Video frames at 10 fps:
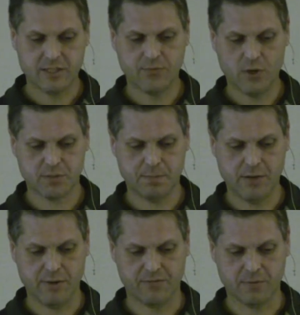first
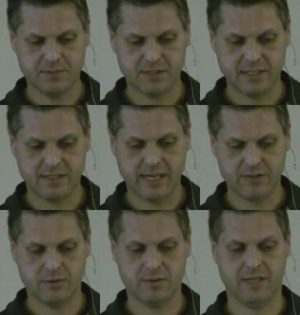period from
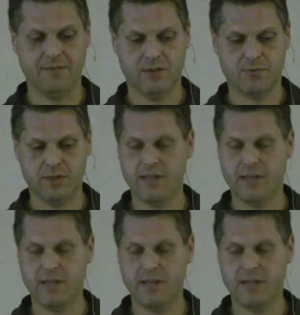68 to 73,